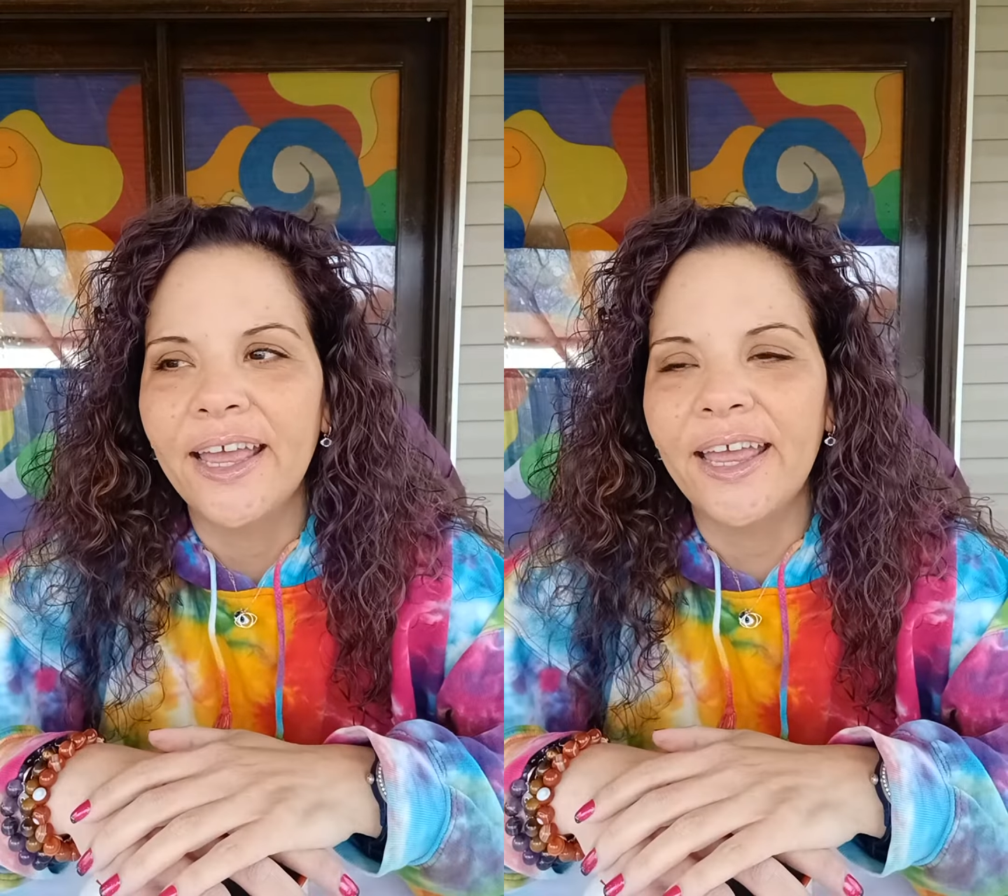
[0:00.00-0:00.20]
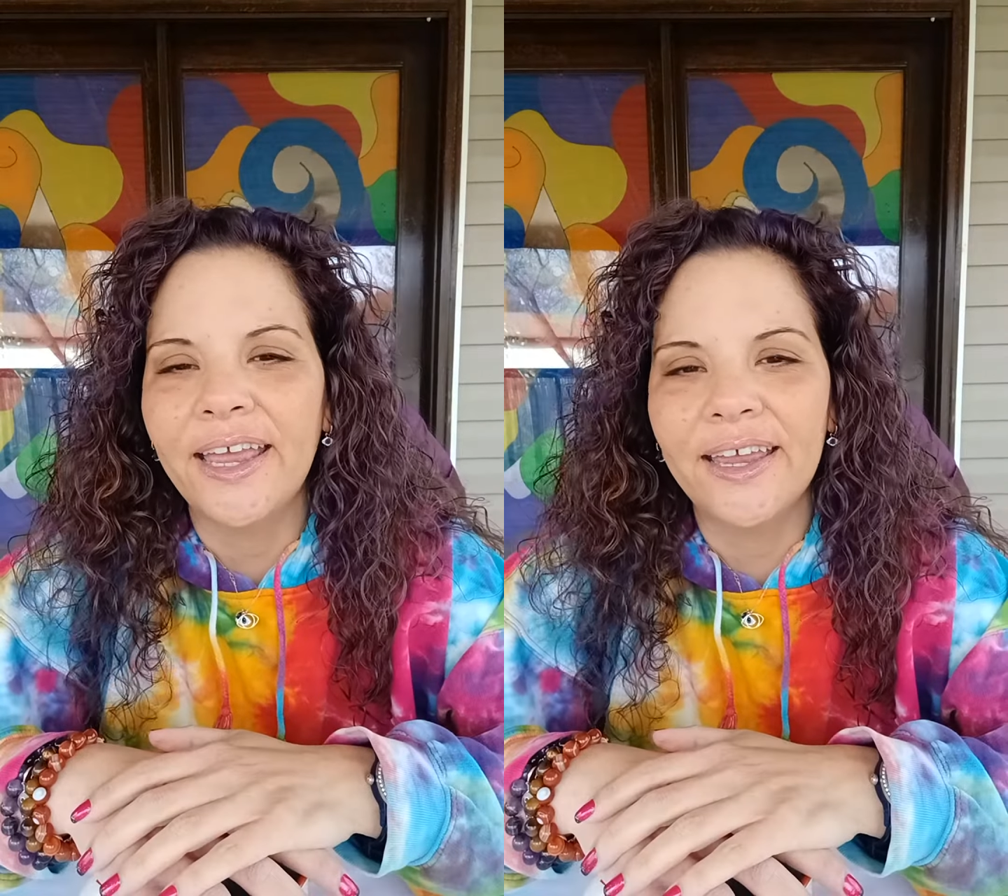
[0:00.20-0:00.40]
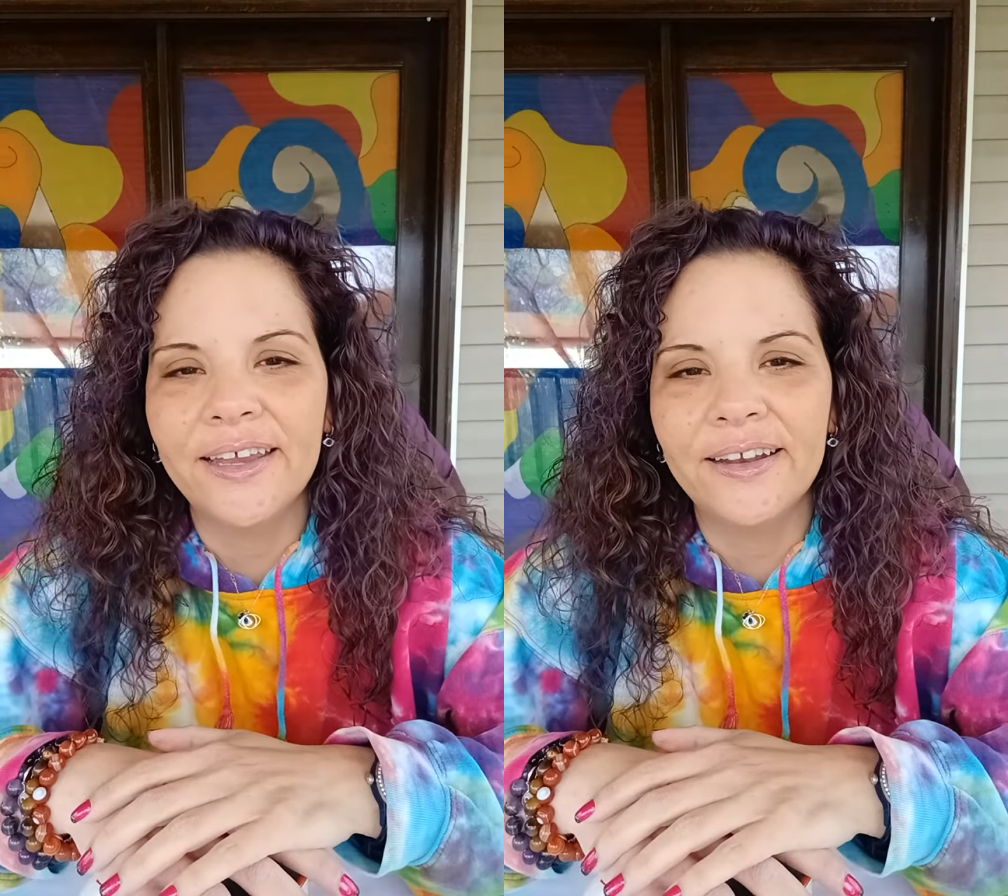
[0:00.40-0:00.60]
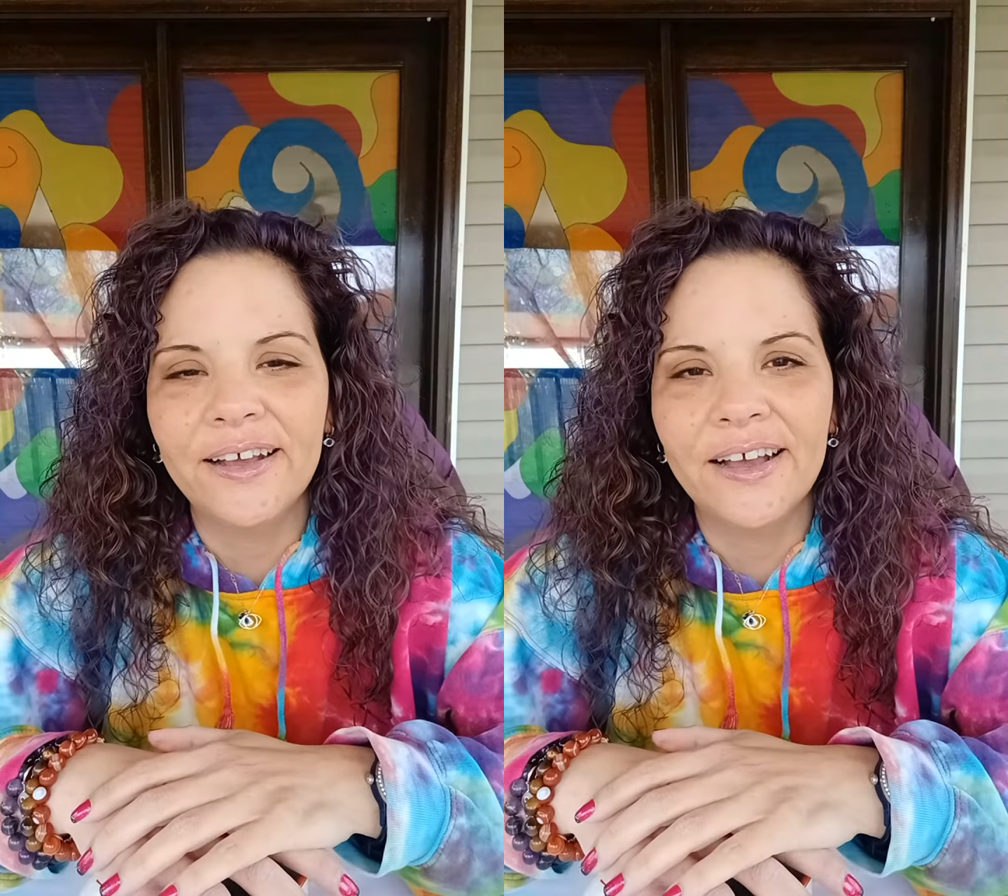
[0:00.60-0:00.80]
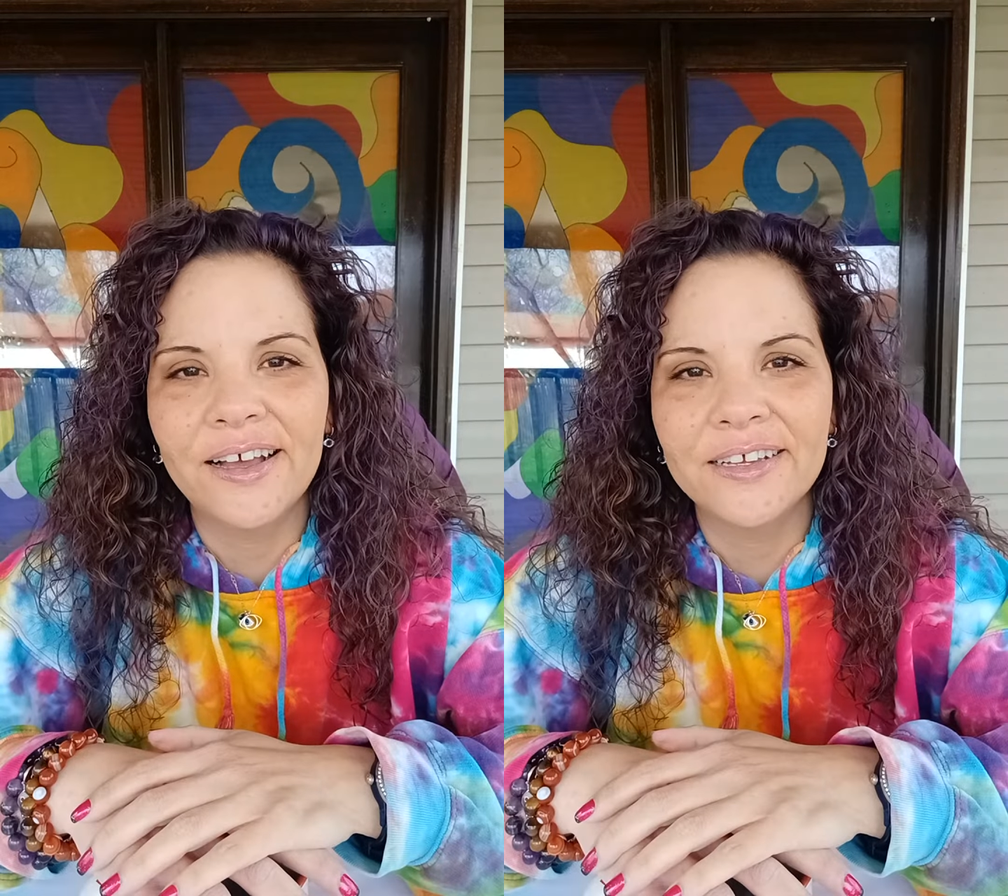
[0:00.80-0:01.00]
and
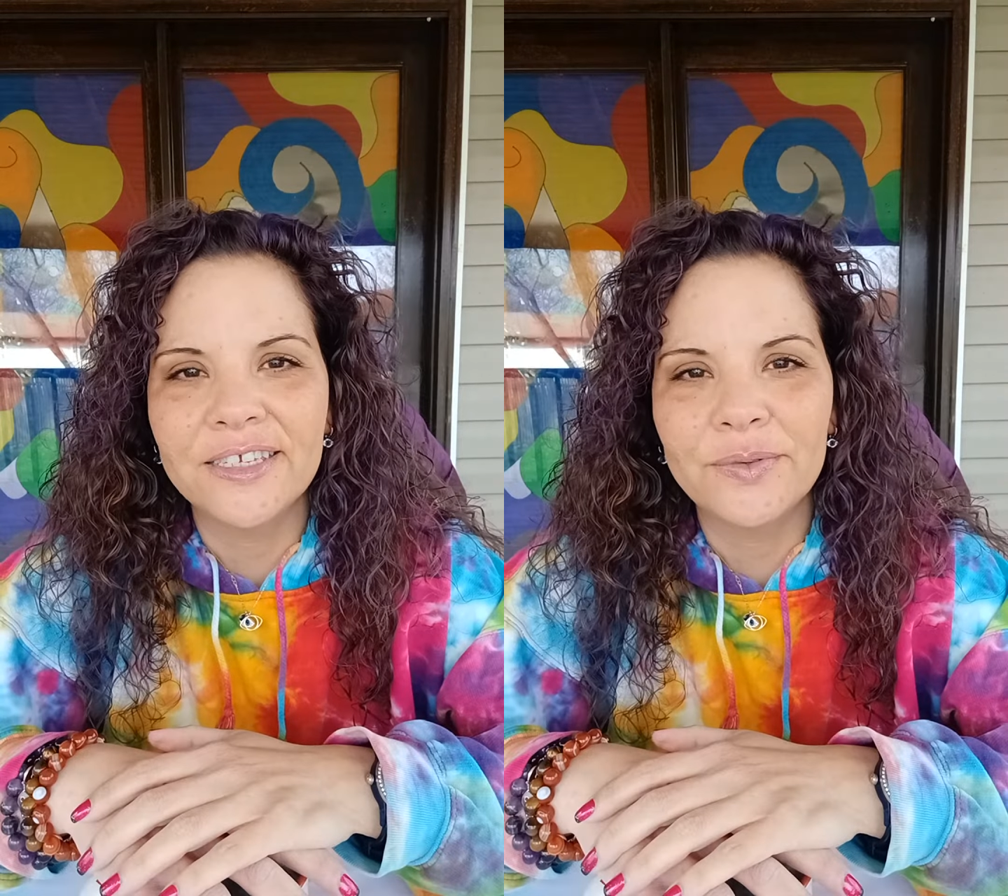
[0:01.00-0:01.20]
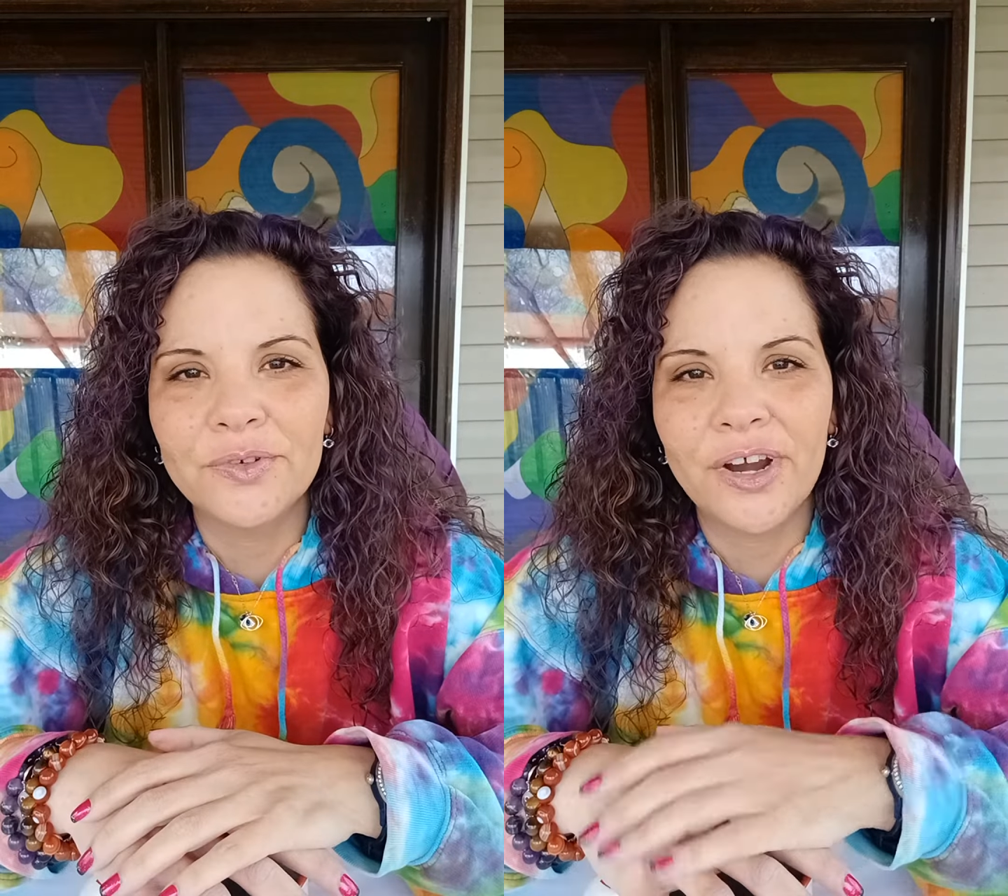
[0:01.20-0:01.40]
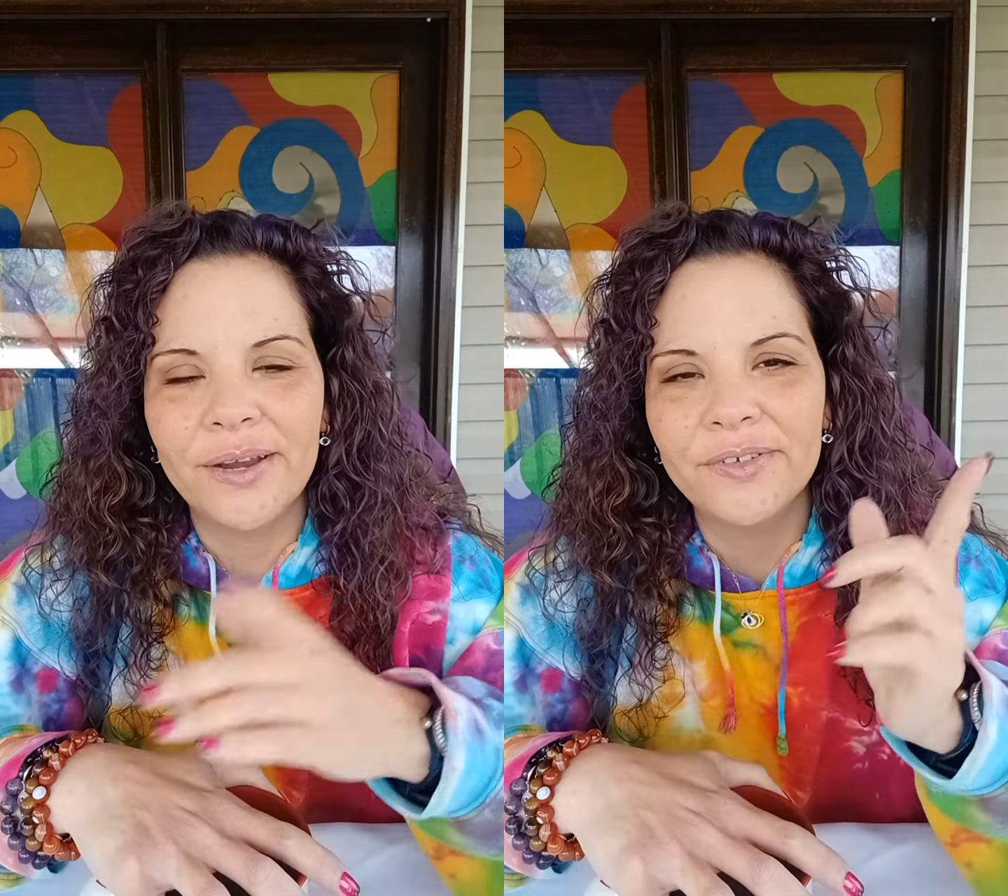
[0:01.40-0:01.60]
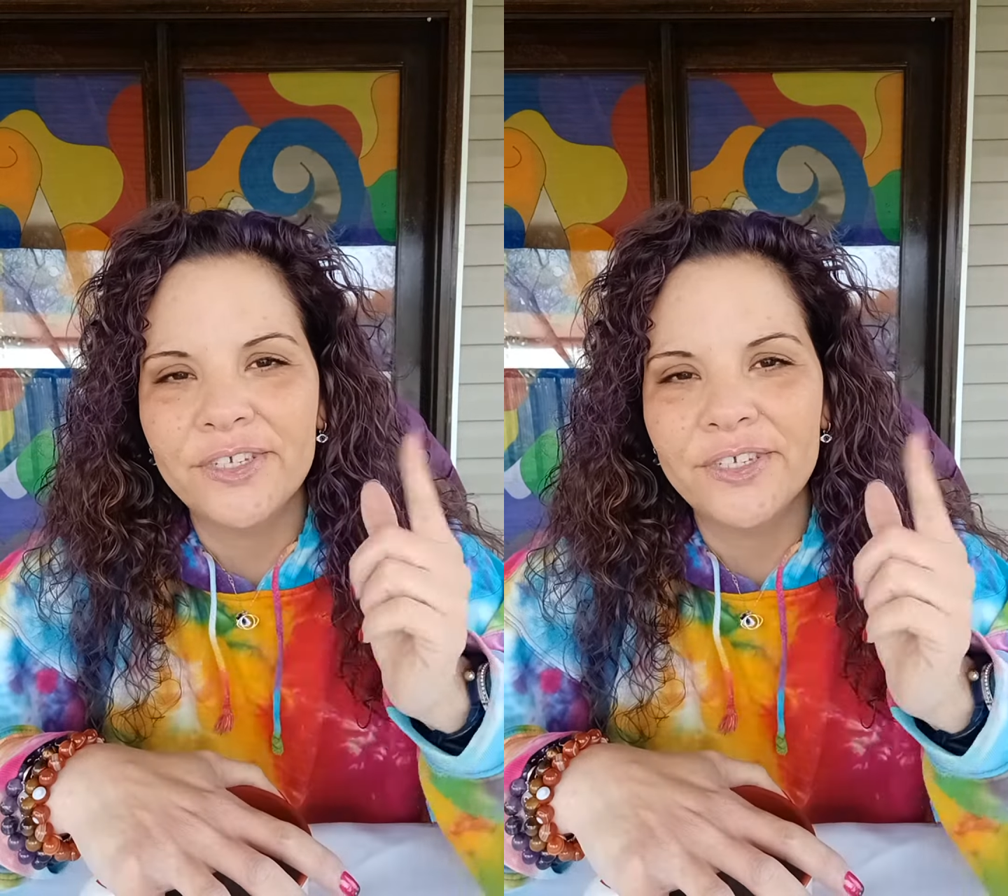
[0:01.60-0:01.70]
subscribe